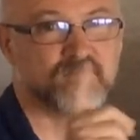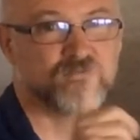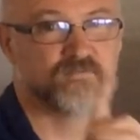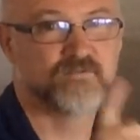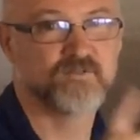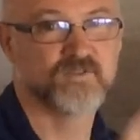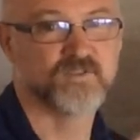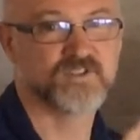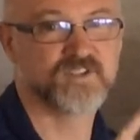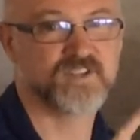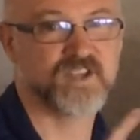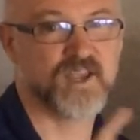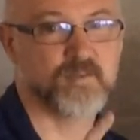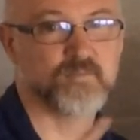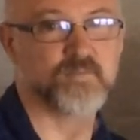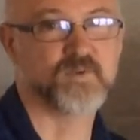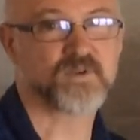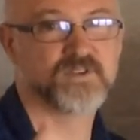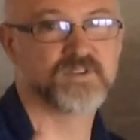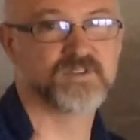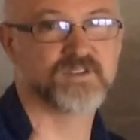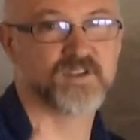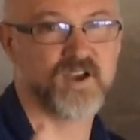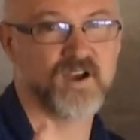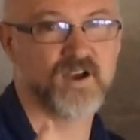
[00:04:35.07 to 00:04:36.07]
for
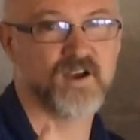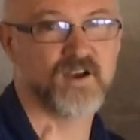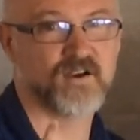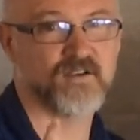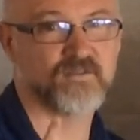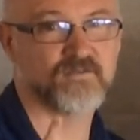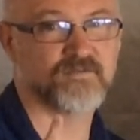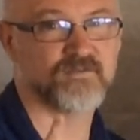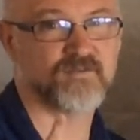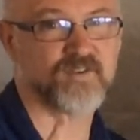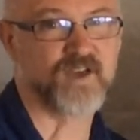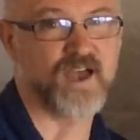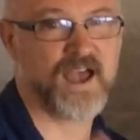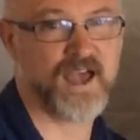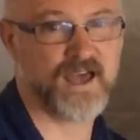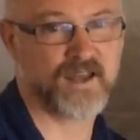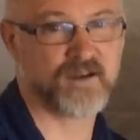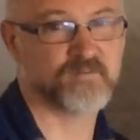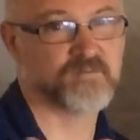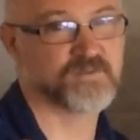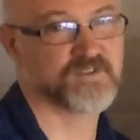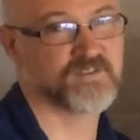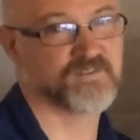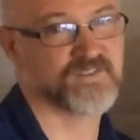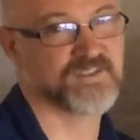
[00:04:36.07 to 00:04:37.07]
samples of
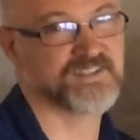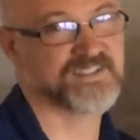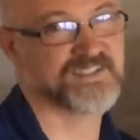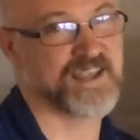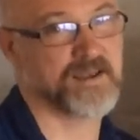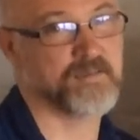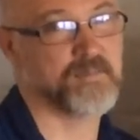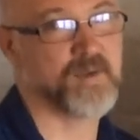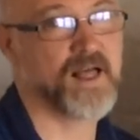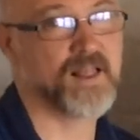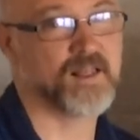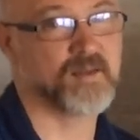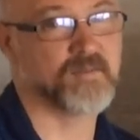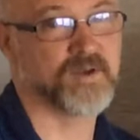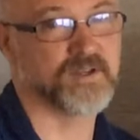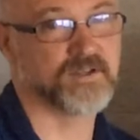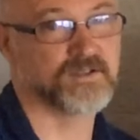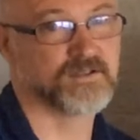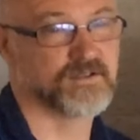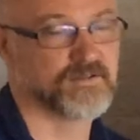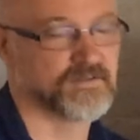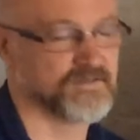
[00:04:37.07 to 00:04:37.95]
atoms of the same element.